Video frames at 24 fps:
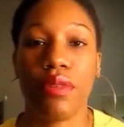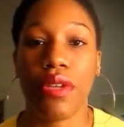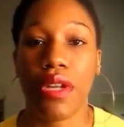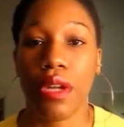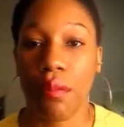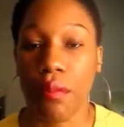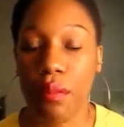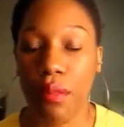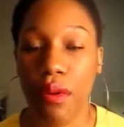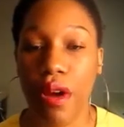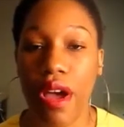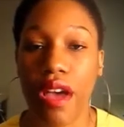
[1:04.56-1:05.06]

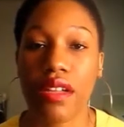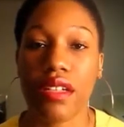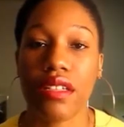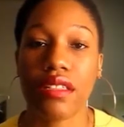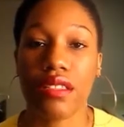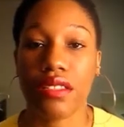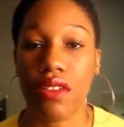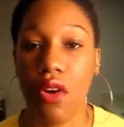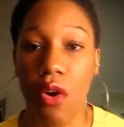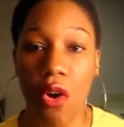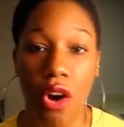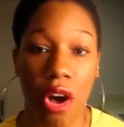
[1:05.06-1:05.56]
putting
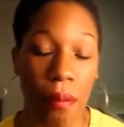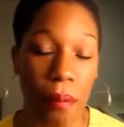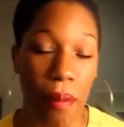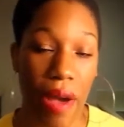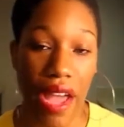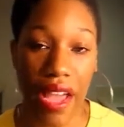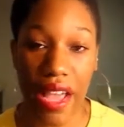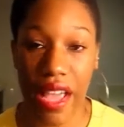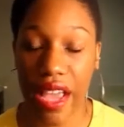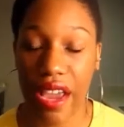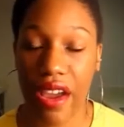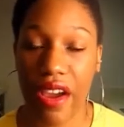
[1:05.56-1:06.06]
product on
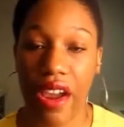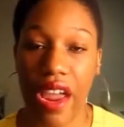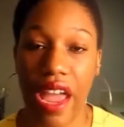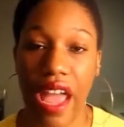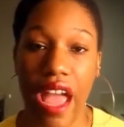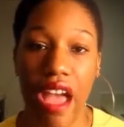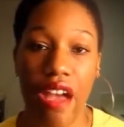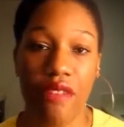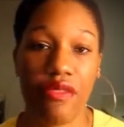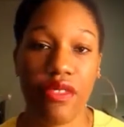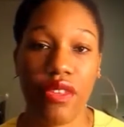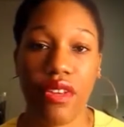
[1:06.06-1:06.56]
my hair
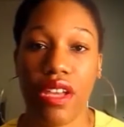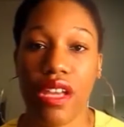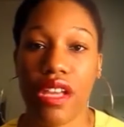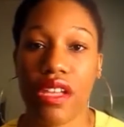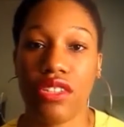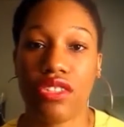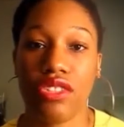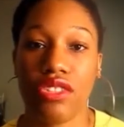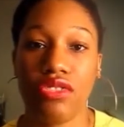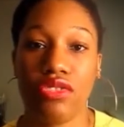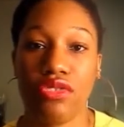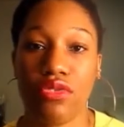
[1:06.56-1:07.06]
after
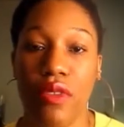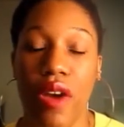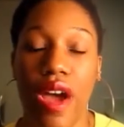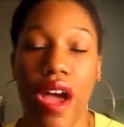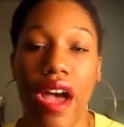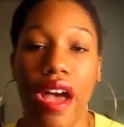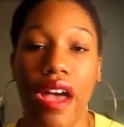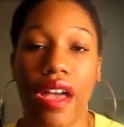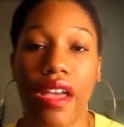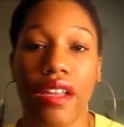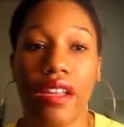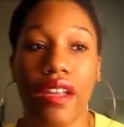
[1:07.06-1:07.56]
it's
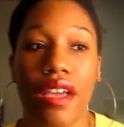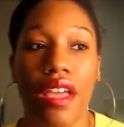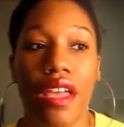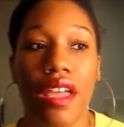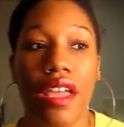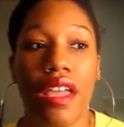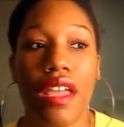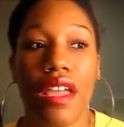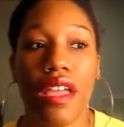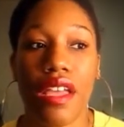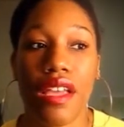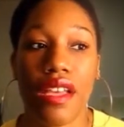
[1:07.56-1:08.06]
dry.
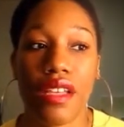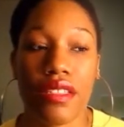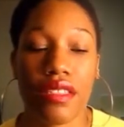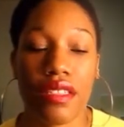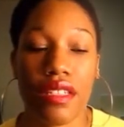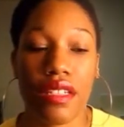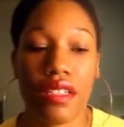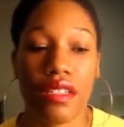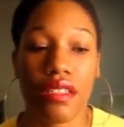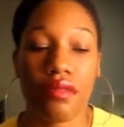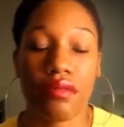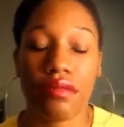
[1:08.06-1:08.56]
It's
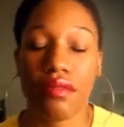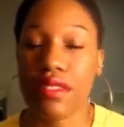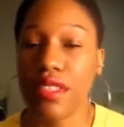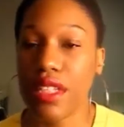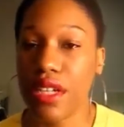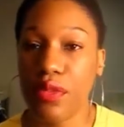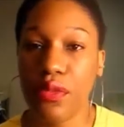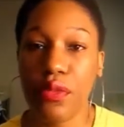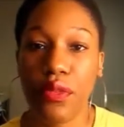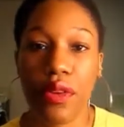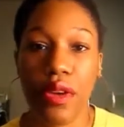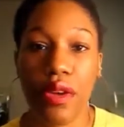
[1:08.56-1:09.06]

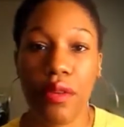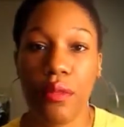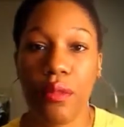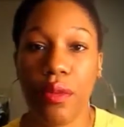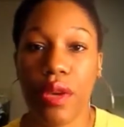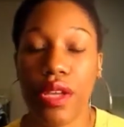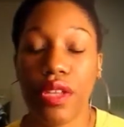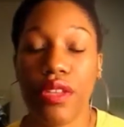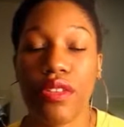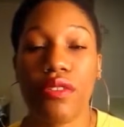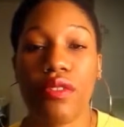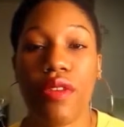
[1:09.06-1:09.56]
different
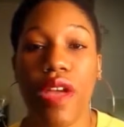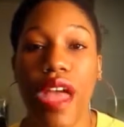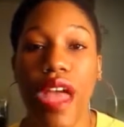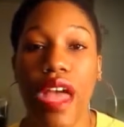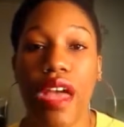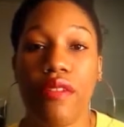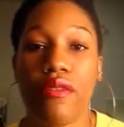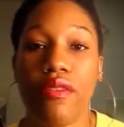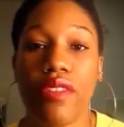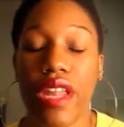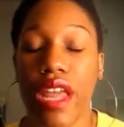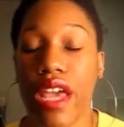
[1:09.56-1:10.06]
when you
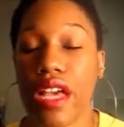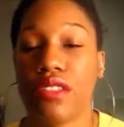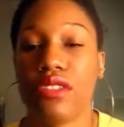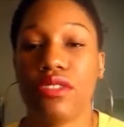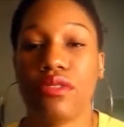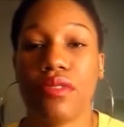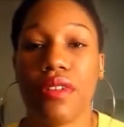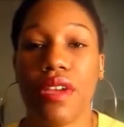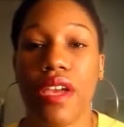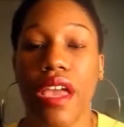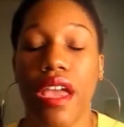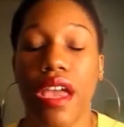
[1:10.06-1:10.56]
have
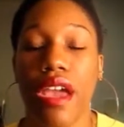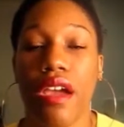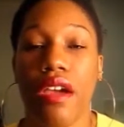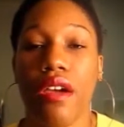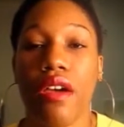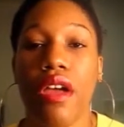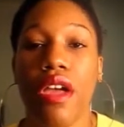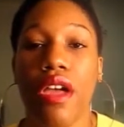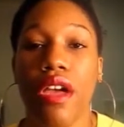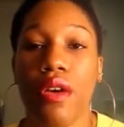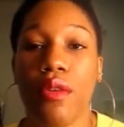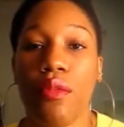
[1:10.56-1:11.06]
natural hair.
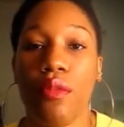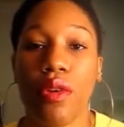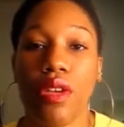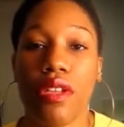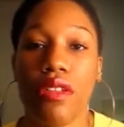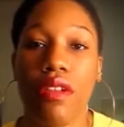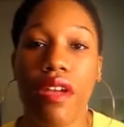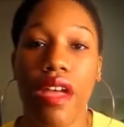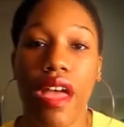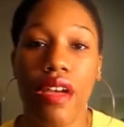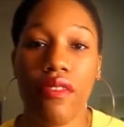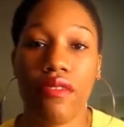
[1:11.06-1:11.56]
When
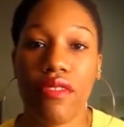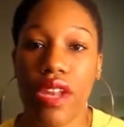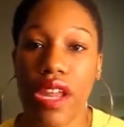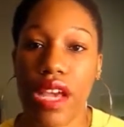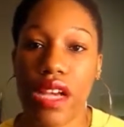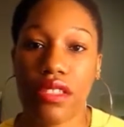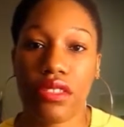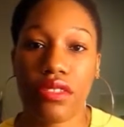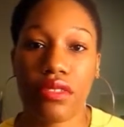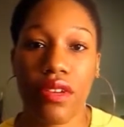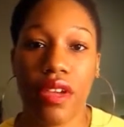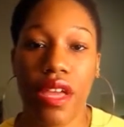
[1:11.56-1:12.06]
you have
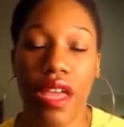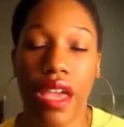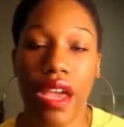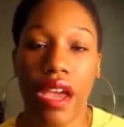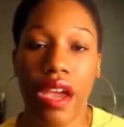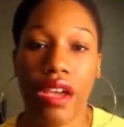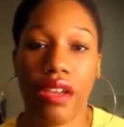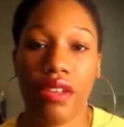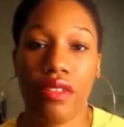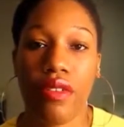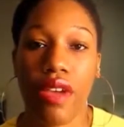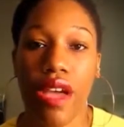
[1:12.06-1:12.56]
natural
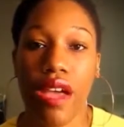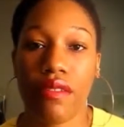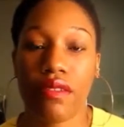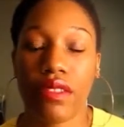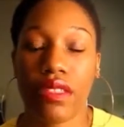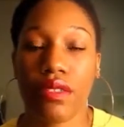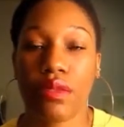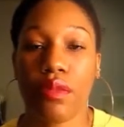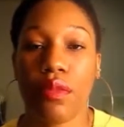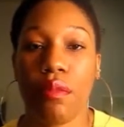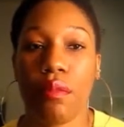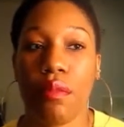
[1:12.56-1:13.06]
hair, you have
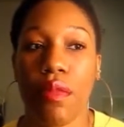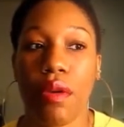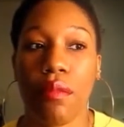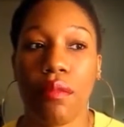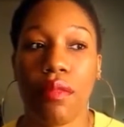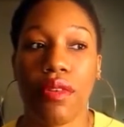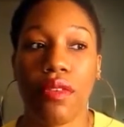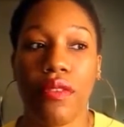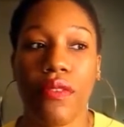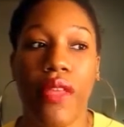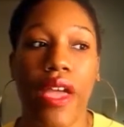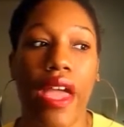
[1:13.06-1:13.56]
to
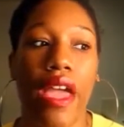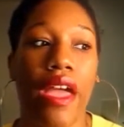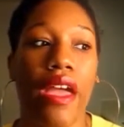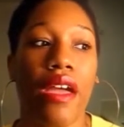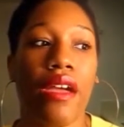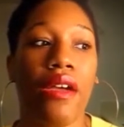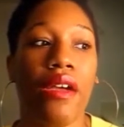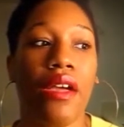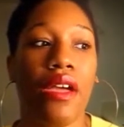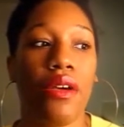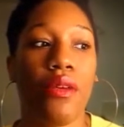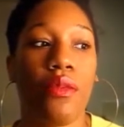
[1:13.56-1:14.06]
remember that
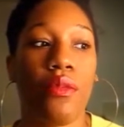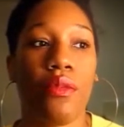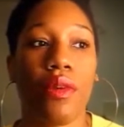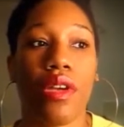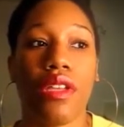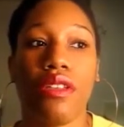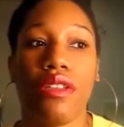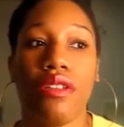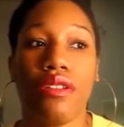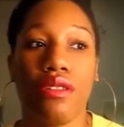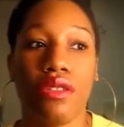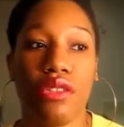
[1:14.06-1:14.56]
when
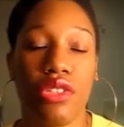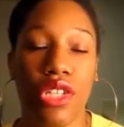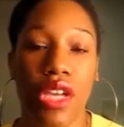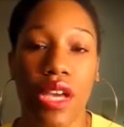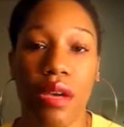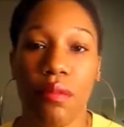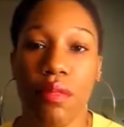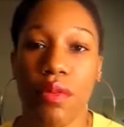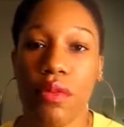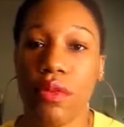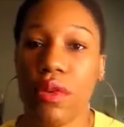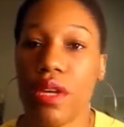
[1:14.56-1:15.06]
you
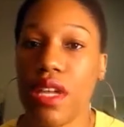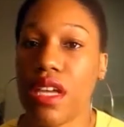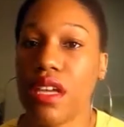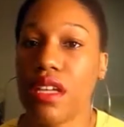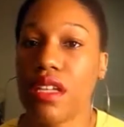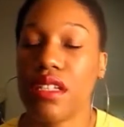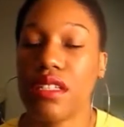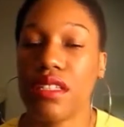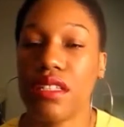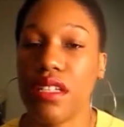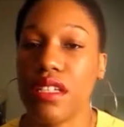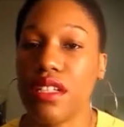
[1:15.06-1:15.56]
shampoo and
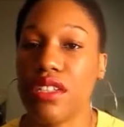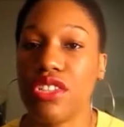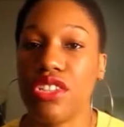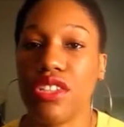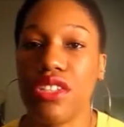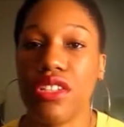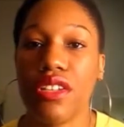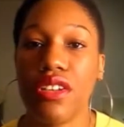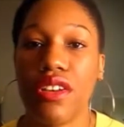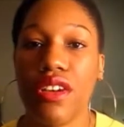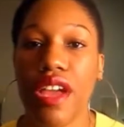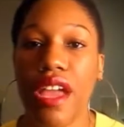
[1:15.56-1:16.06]

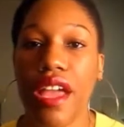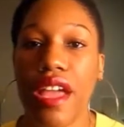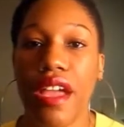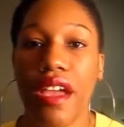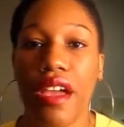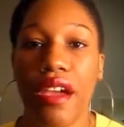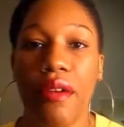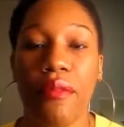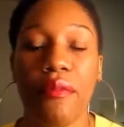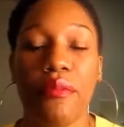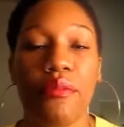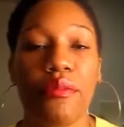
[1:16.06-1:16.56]
condition your
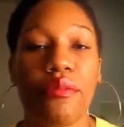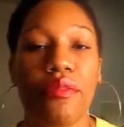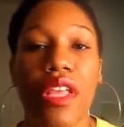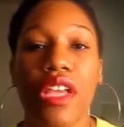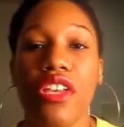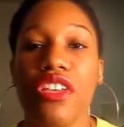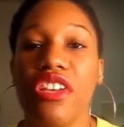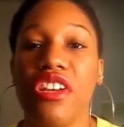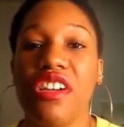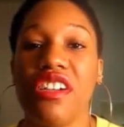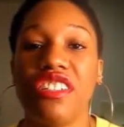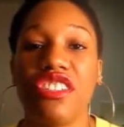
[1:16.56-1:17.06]
hair,
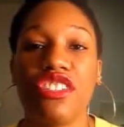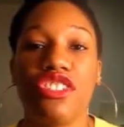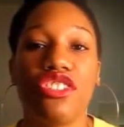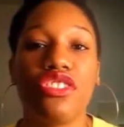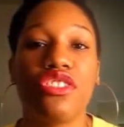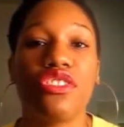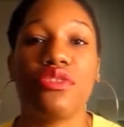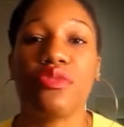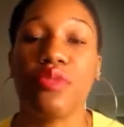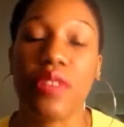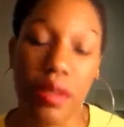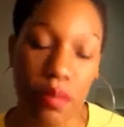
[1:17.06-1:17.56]
you're
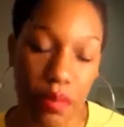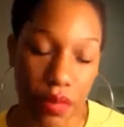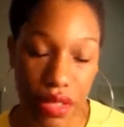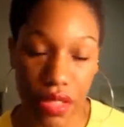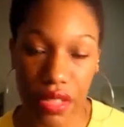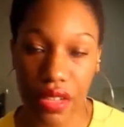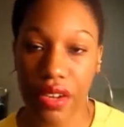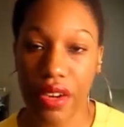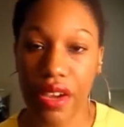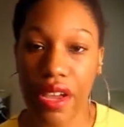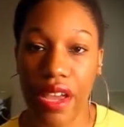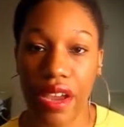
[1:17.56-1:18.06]
stripping
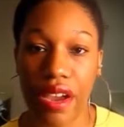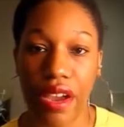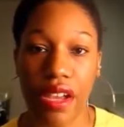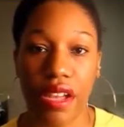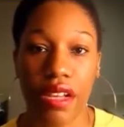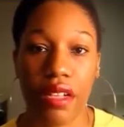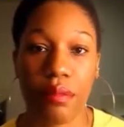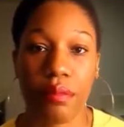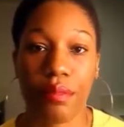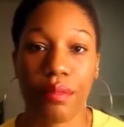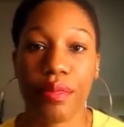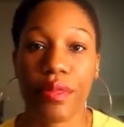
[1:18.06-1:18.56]
your hair
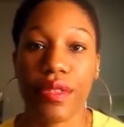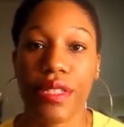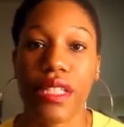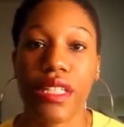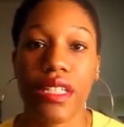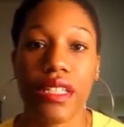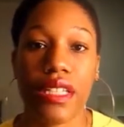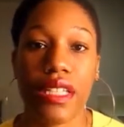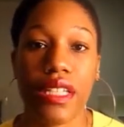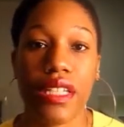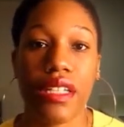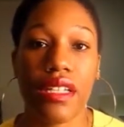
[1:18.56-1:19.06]

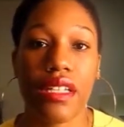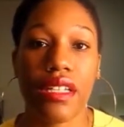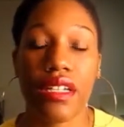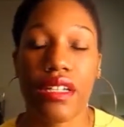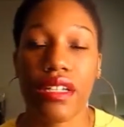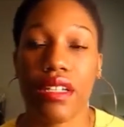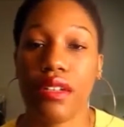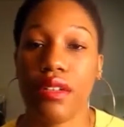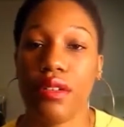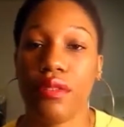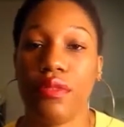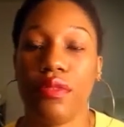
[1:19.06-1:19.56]
completely
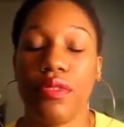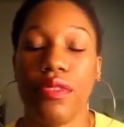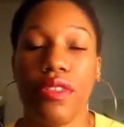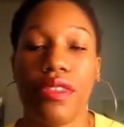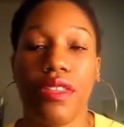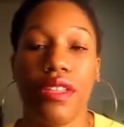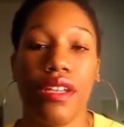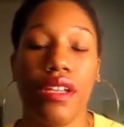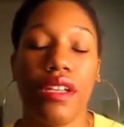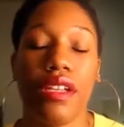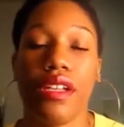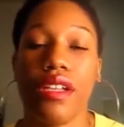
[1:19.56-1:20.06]
of
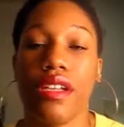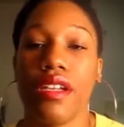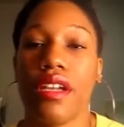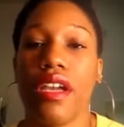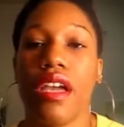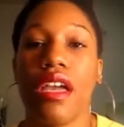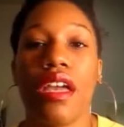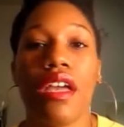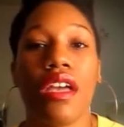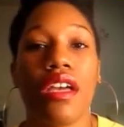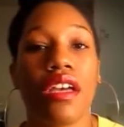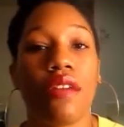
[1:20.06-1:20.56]
the
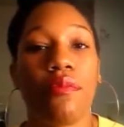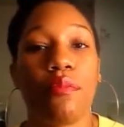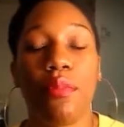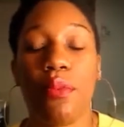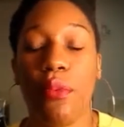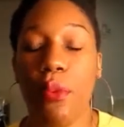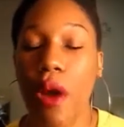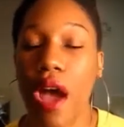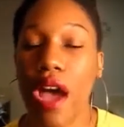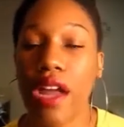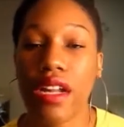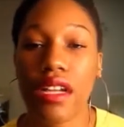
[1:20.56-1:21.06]

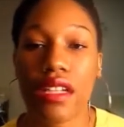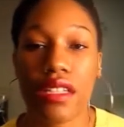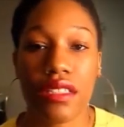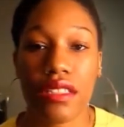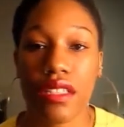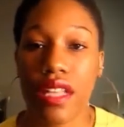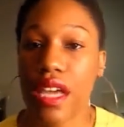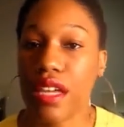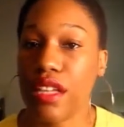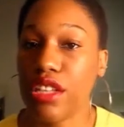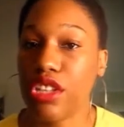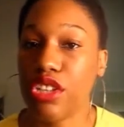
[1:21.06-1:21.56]
products
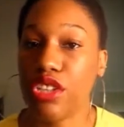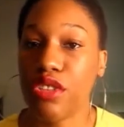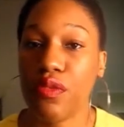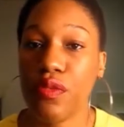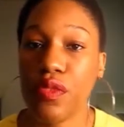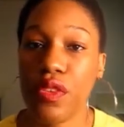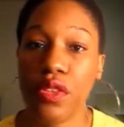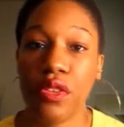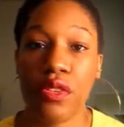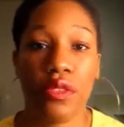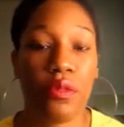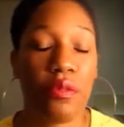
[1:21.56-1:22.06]
that you've
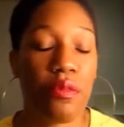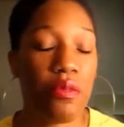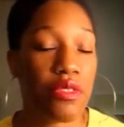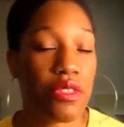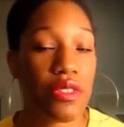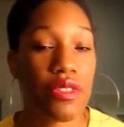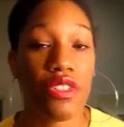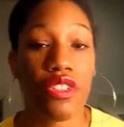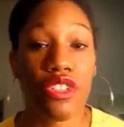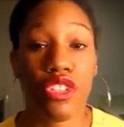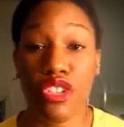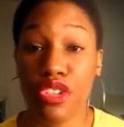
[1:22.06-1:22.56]

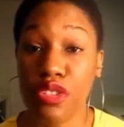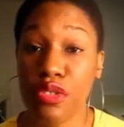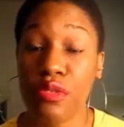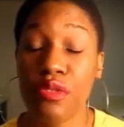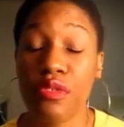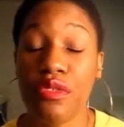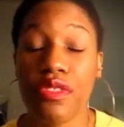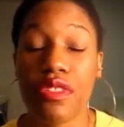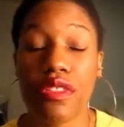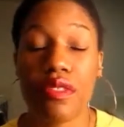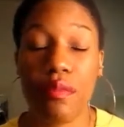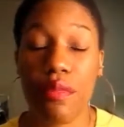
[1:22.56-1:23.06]

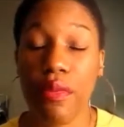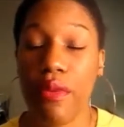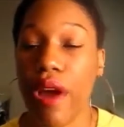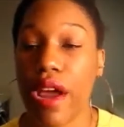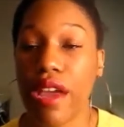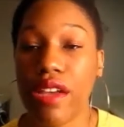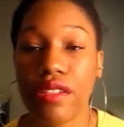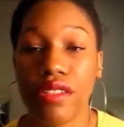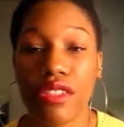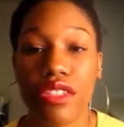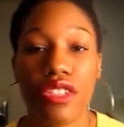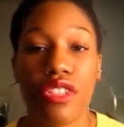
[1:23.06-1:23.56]
used
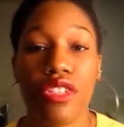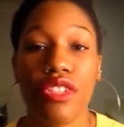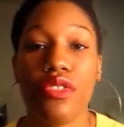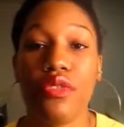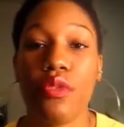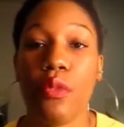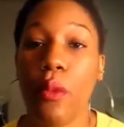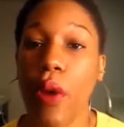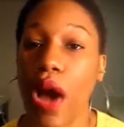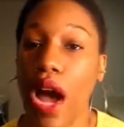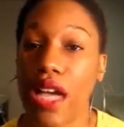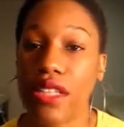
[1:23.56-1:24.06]
prior to you
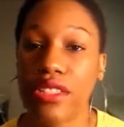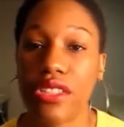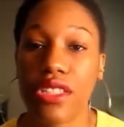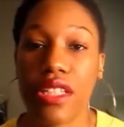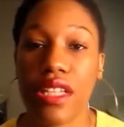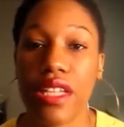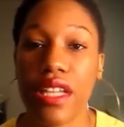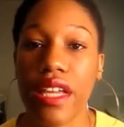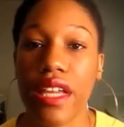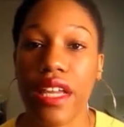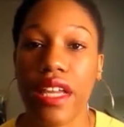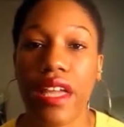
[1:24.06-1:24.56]
washing
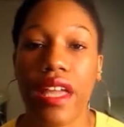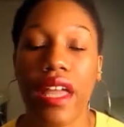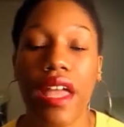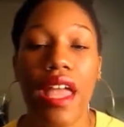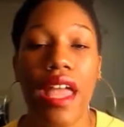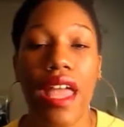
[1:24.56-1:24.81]
it,